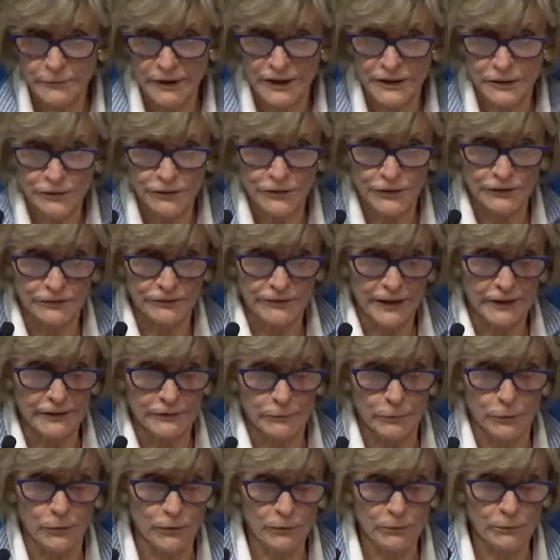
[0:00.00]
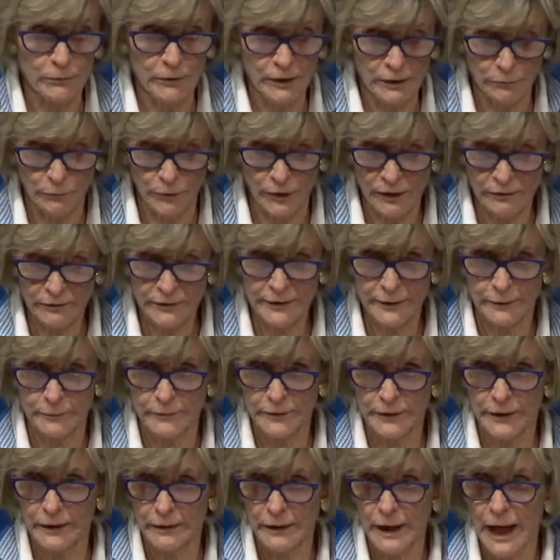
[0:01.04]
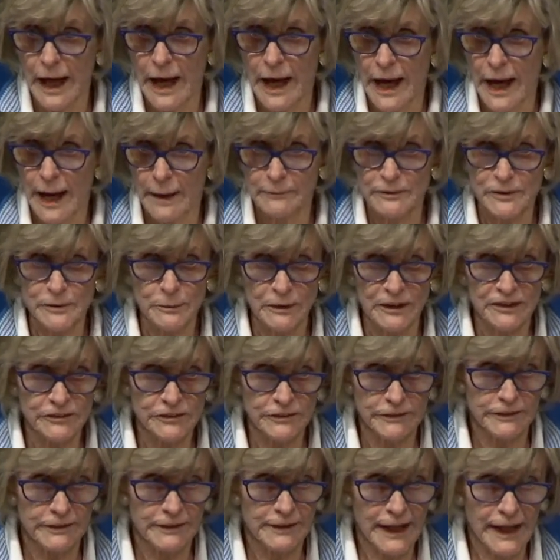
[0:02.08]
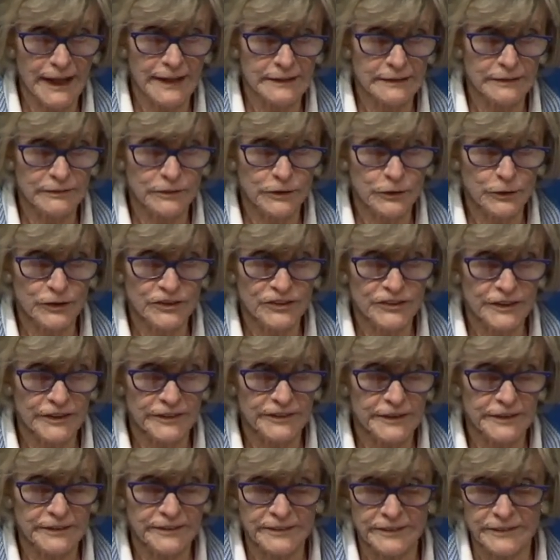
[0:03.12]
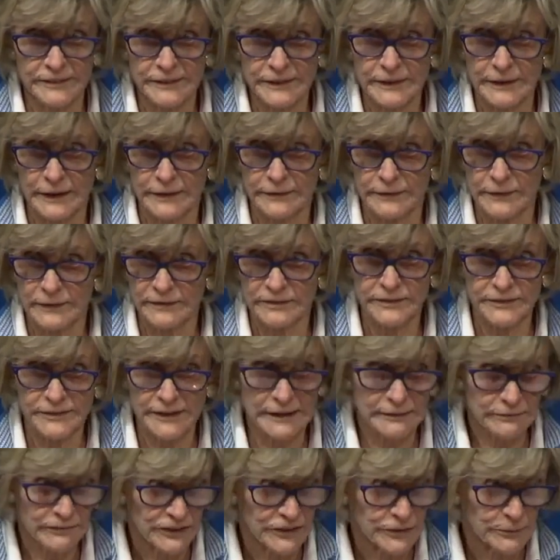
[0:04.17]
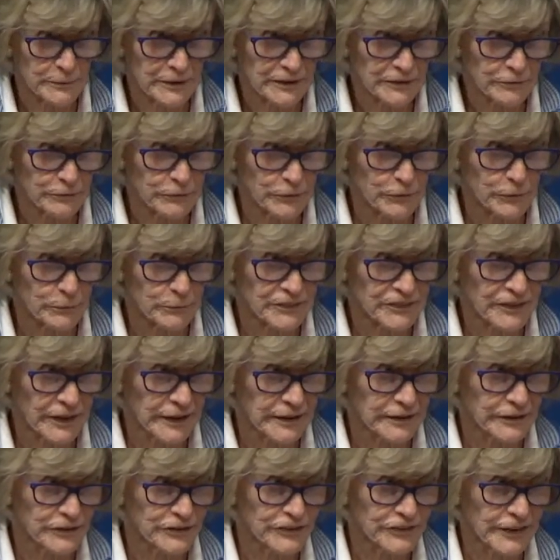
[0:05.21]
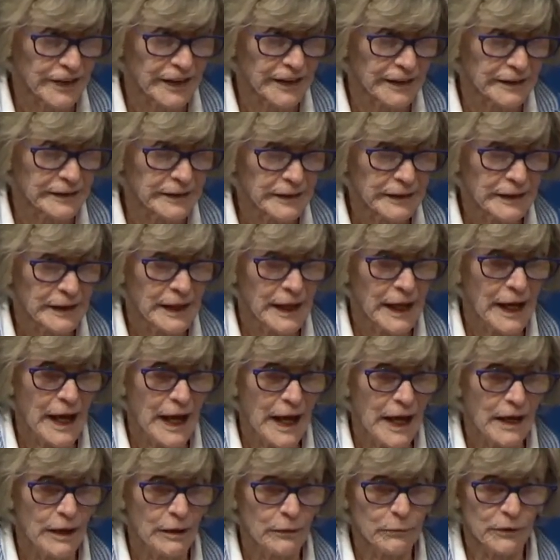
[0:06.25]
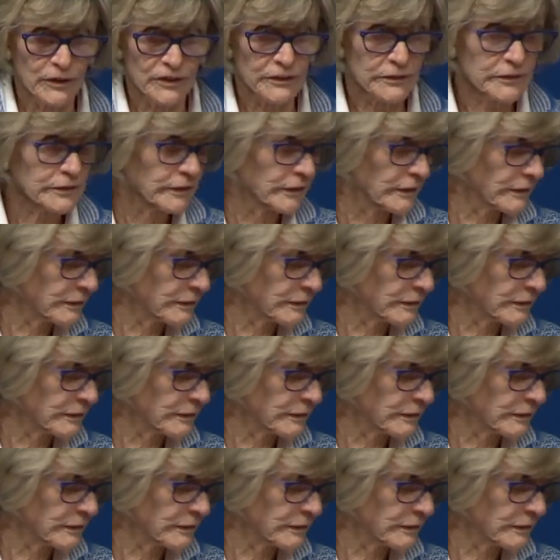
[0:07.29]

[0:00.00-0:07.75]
much for your very warm welcome. And I'm especially delighted, of course, that this is in the Stephen Smith room, as I understand. Is